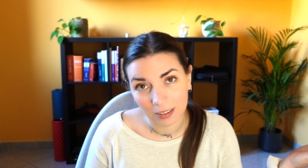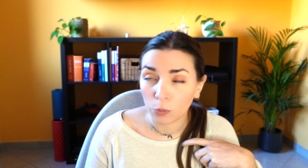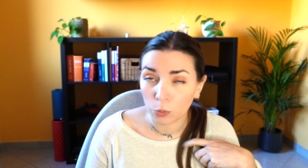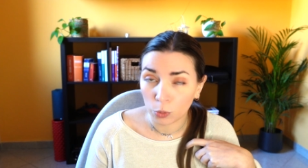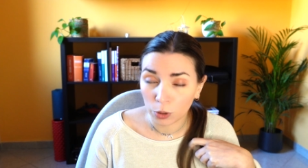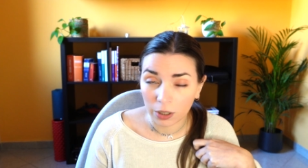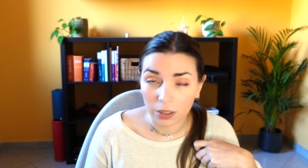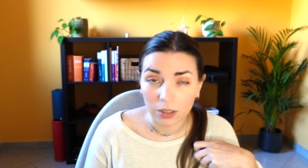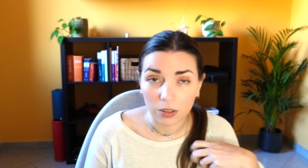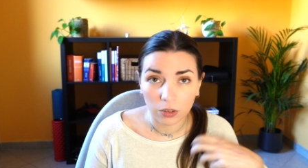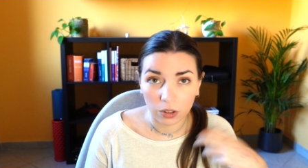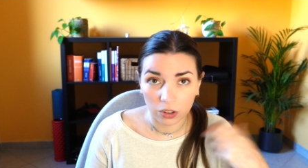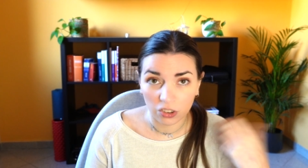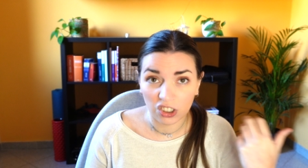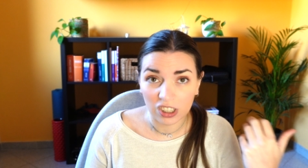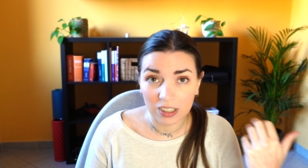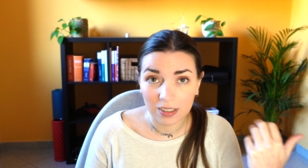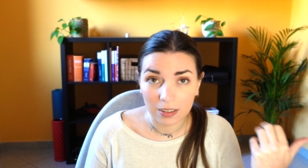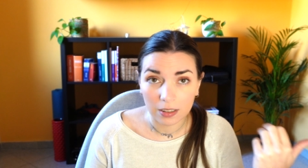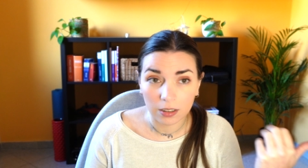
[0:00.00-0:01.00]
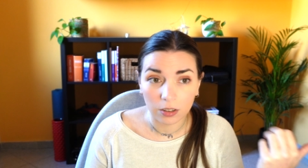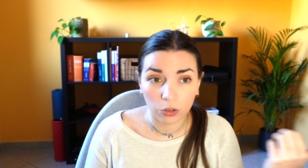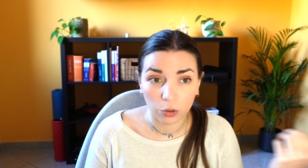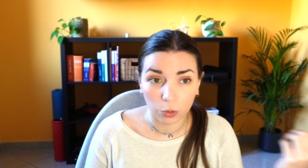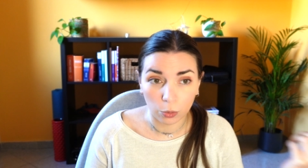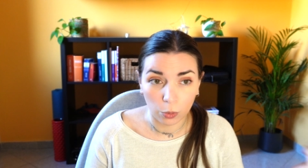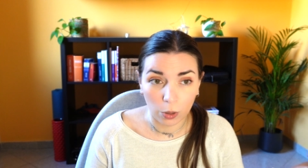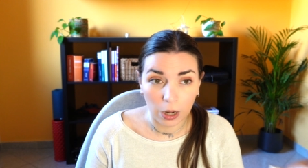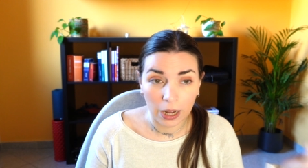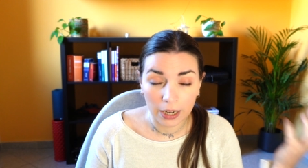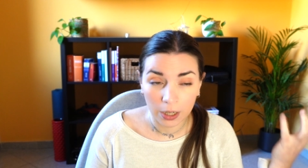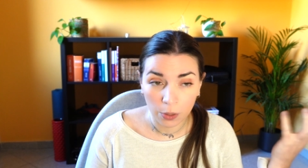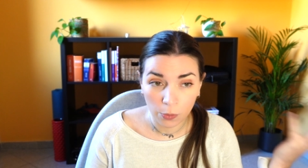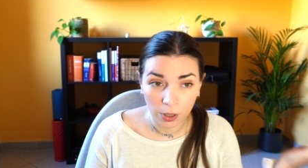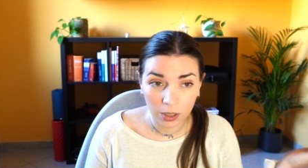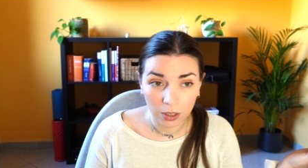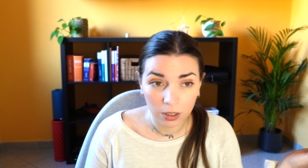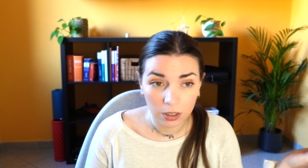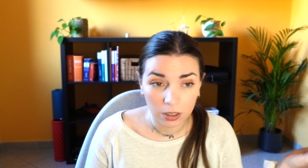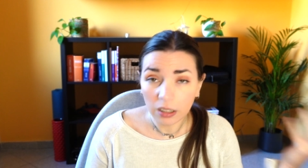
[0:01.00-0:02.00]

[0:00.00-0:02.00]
Would I suggest it to anyone?